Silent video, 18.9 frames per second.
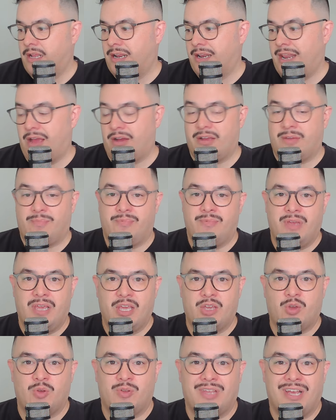Now,
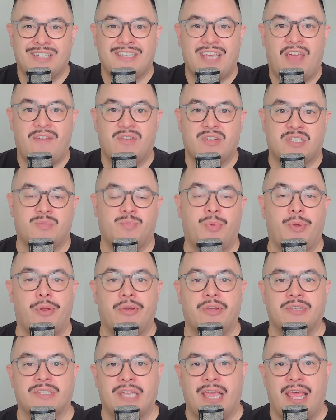Hiku does have
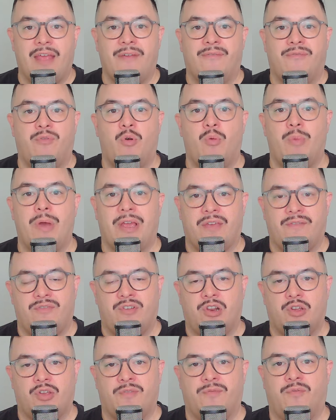experience at fullback if
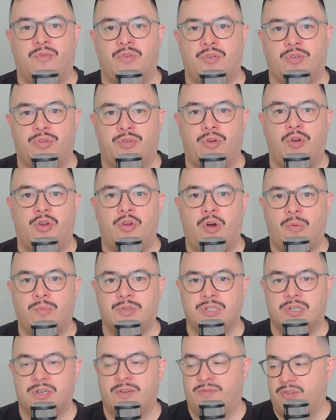you're looking for your third
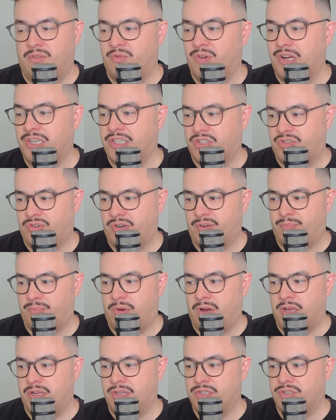option, if you're really struck
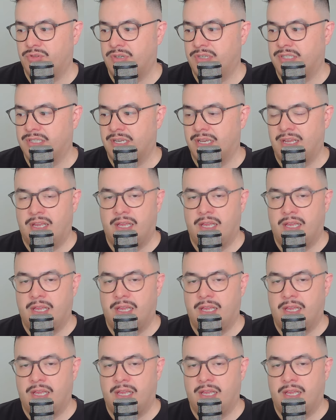by injuries.